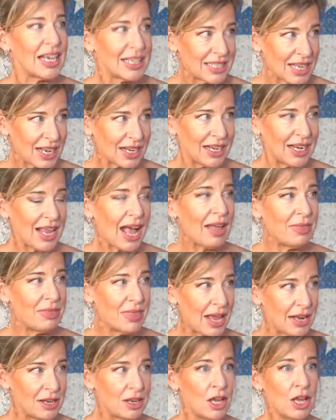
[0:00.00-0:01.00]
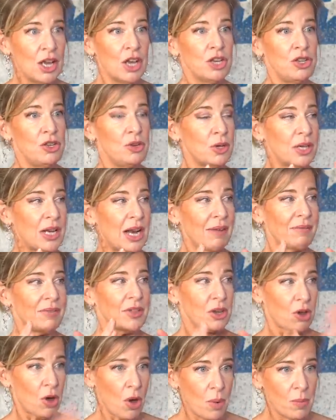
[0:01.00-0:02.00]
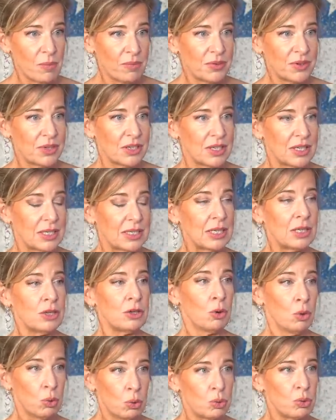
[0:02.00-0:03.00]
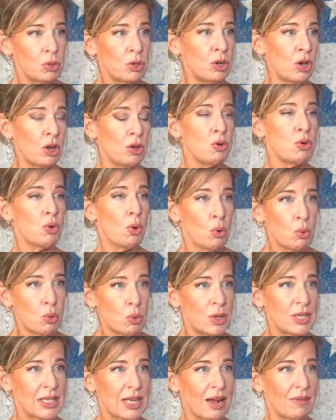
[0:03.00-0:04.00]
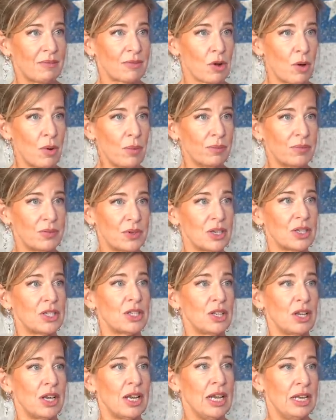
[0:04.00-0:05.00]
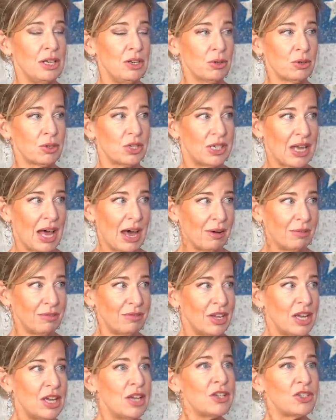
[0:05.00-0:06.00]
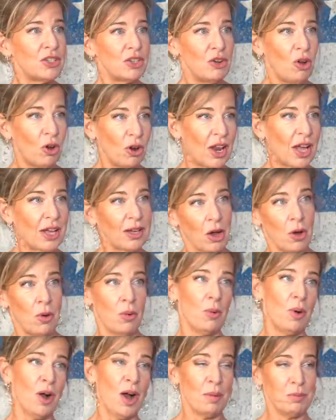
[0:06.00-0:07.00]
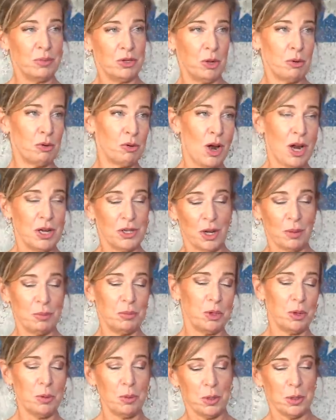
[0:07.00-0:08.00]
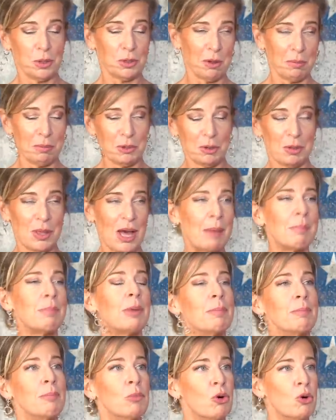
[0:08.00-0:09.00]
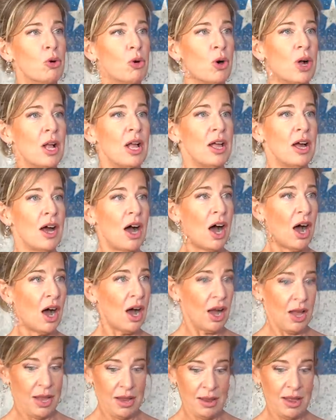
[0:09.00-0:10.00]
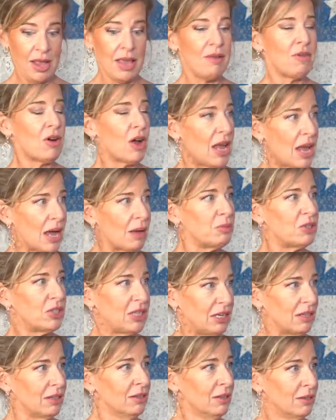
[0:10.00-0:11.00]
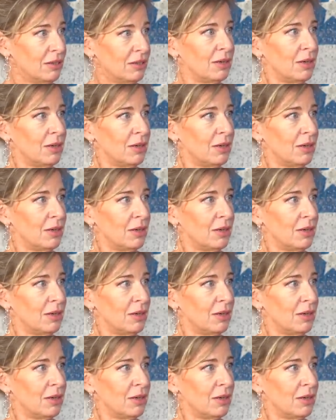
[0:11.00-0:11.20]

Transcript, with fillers: Exactly, and then you can have the confidence. All you know, you always have confidence in yourself. So not like, oh, I'm so great, I'm so this, I'm so mm. that, but more, here I am still.